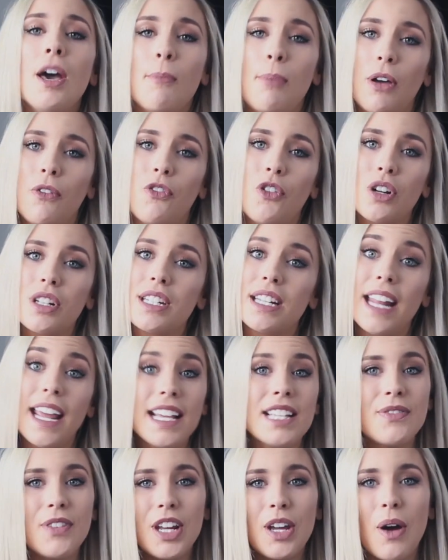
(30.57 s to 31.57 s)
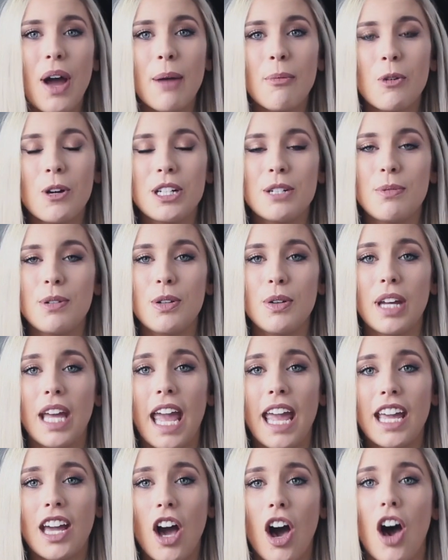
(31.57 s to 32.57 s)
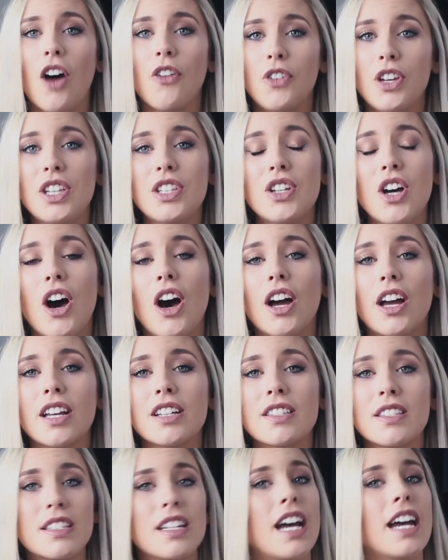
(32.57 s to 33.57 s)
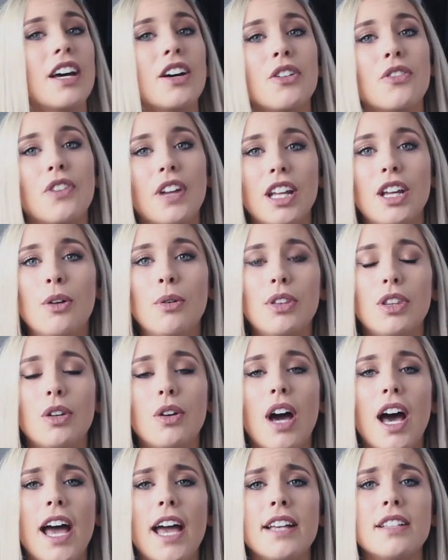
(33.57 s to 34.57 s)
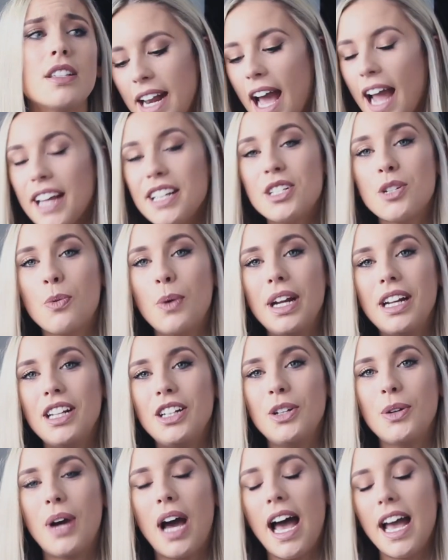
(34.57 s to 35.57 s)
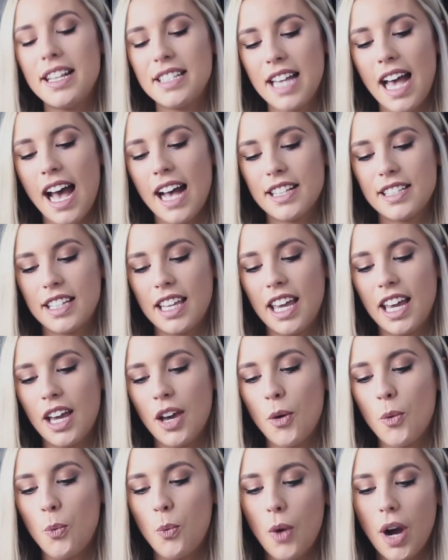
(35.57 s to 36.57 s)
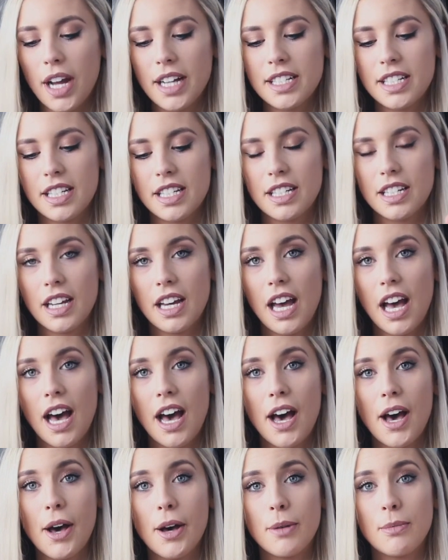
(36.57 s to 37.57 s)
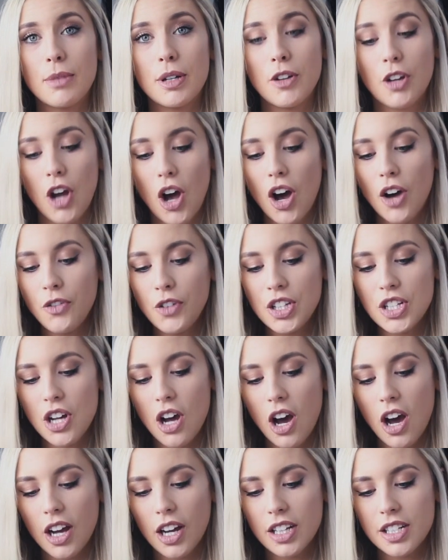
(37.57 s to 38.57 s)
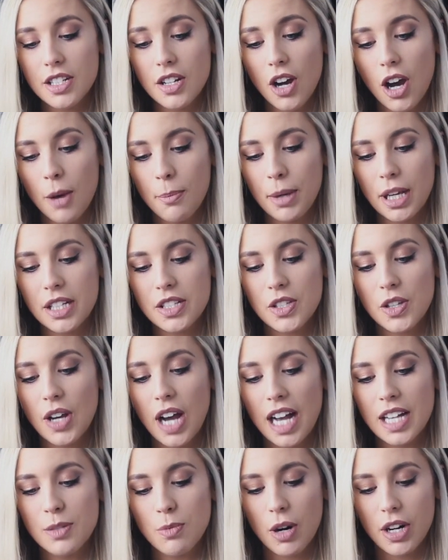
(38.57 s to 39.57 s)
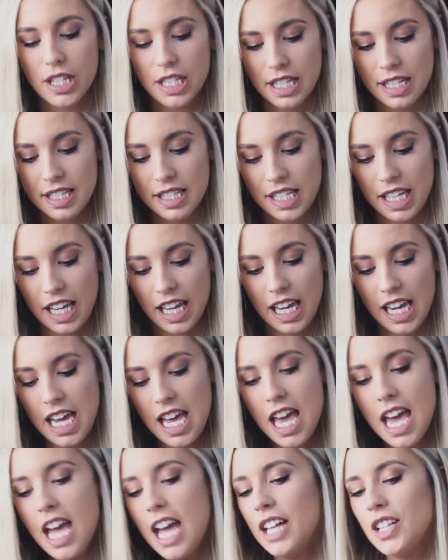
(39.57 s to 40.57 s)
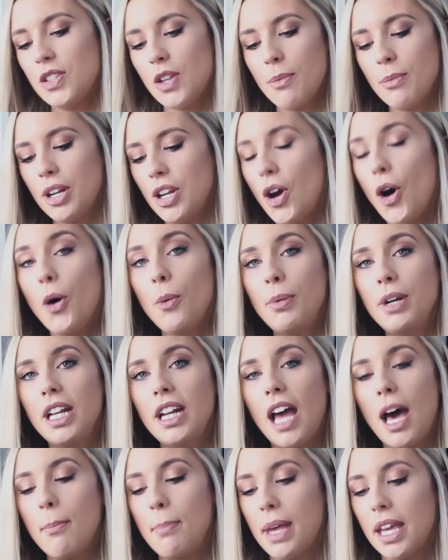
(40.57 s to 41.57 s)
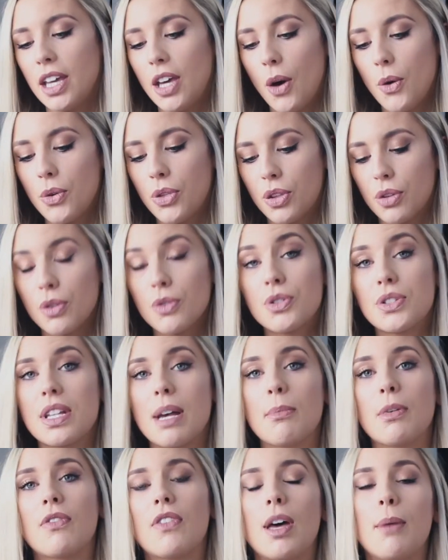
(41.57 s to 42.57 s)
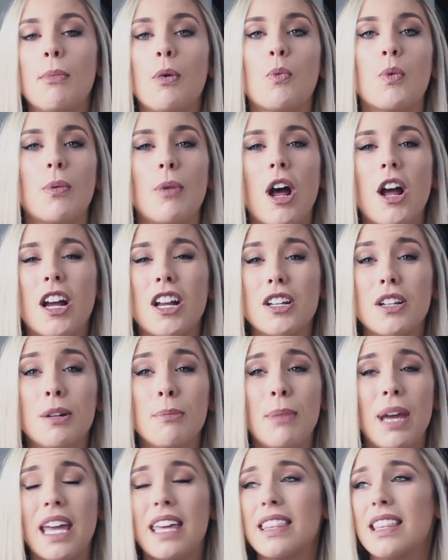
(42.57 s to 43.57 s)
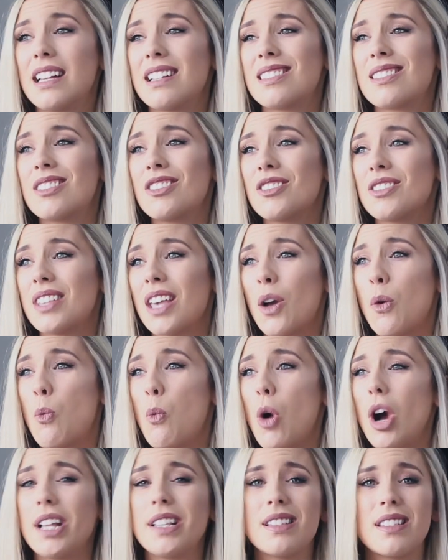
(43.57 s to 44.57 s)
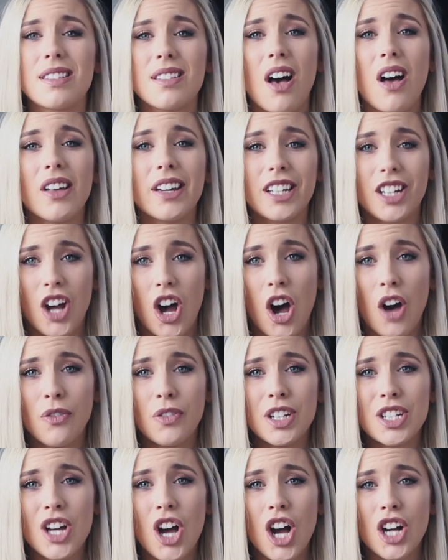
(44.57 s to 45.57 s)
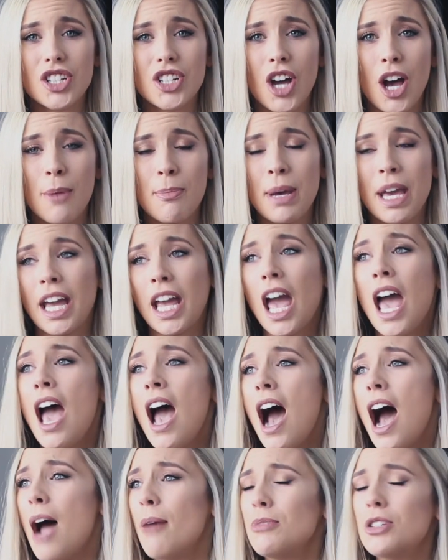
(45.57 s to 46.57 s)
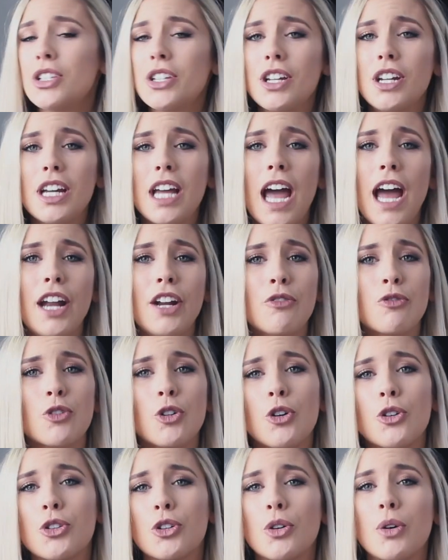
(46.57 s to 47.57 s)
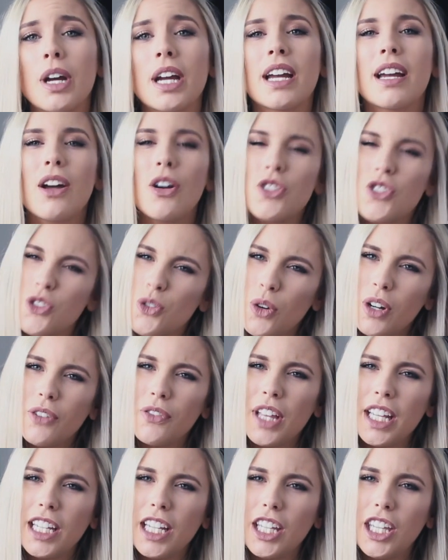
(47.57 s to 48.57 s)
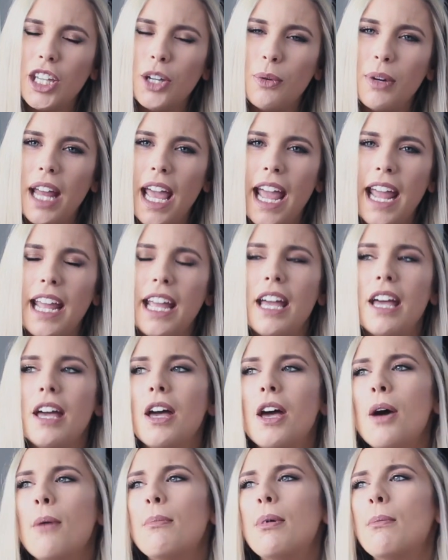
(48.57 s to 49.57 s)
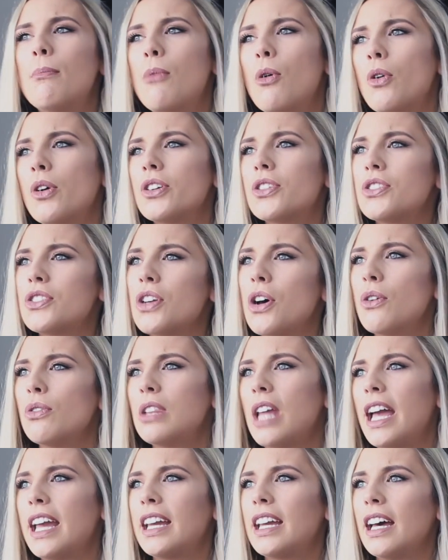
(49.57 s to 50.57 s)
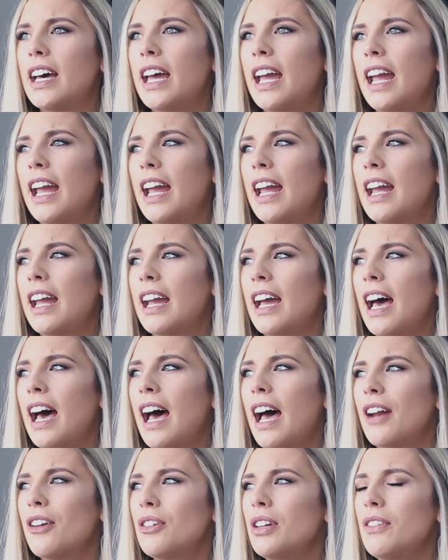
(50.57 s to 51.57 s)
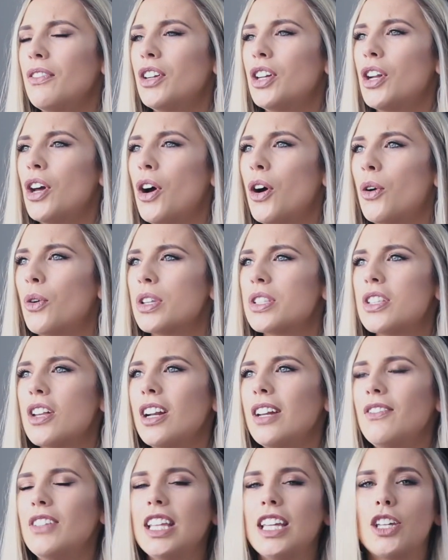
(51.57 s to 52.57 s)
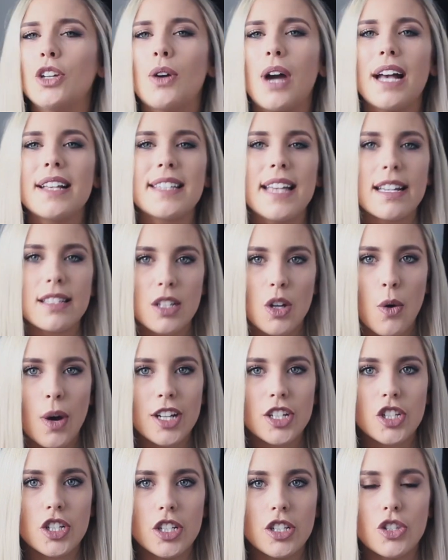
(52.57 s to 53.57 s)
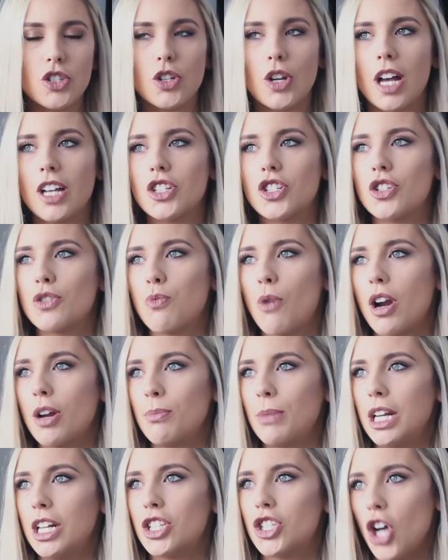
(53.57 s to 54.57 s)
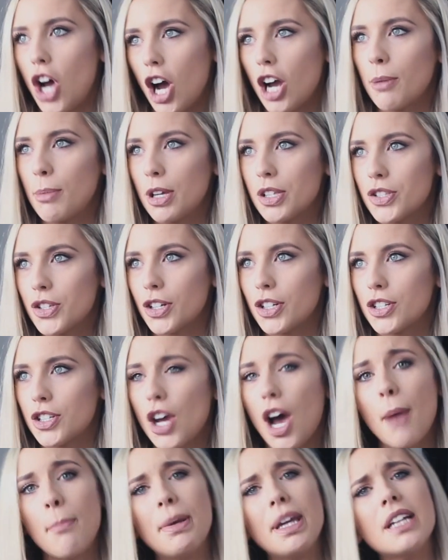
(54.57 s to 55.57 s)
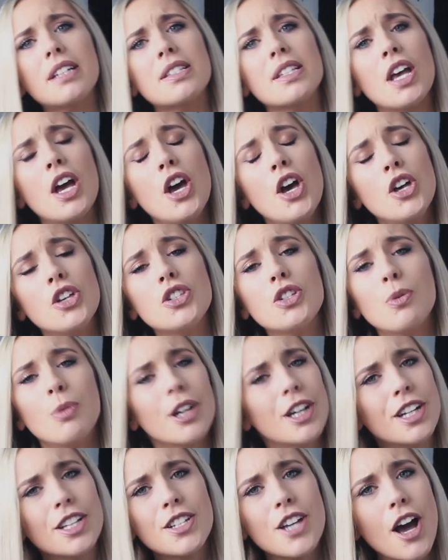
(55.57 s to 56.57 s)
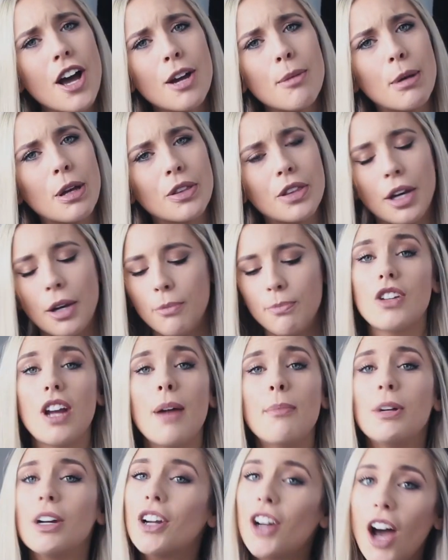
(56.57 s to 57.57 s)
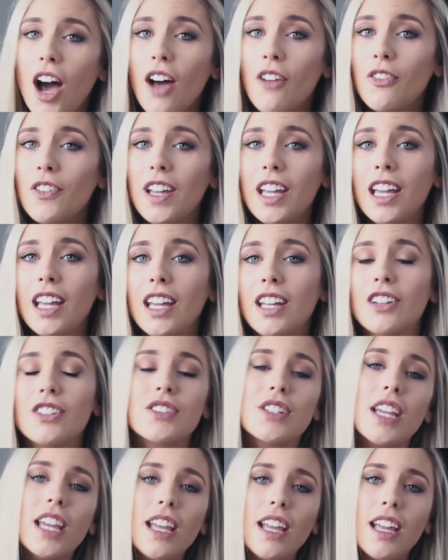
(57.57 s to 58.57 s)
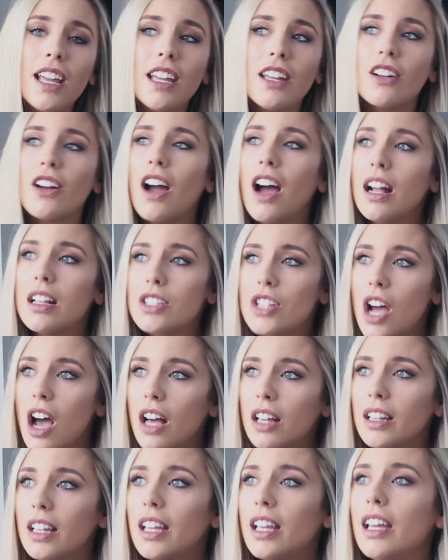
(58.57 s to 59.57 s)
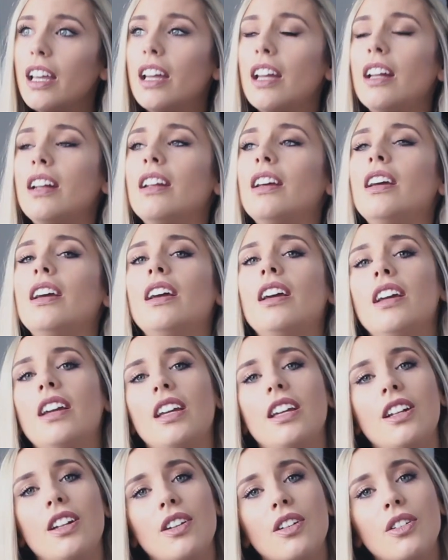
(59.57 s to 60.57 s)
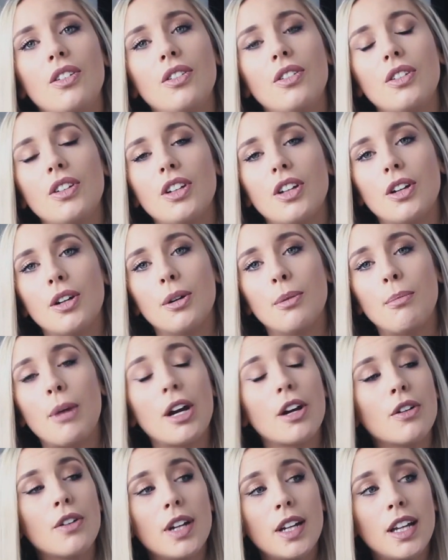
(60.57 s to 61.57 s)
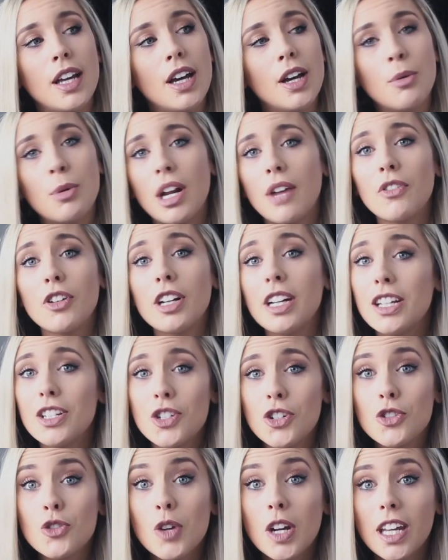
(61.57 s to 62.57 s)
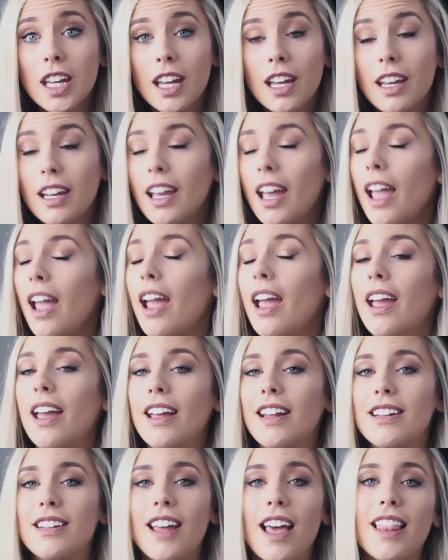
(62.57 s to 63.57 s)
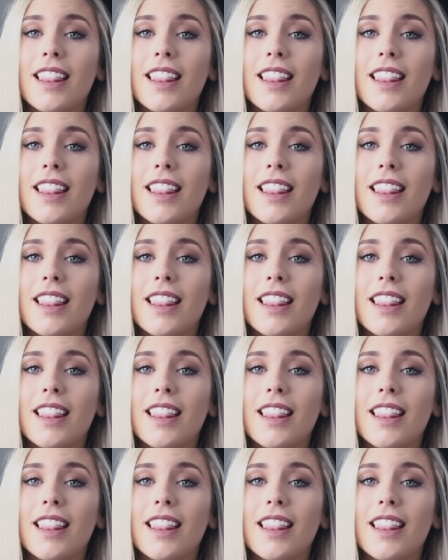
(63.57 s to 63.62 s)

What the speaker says: But for today's video, I'm going to be doing a coffee talk style video with you guys. I tweeted you guys asking what coffee talk topics you guys wanted to see. So I'm gonna open it up and go through some of them. We're not gonna make this just like one solid coffee talk topic. I'm just gonna kind of roll through it, sort of like a Q&A. But more so like a, I don't even know, it's not even like you guys asked questions, you guys just wanted me to talk about certain topics, so we're gonna talk about them. Grab your coffee, your tea, your hot chocolate, you know, your margarita, whatever it is you're drinking, and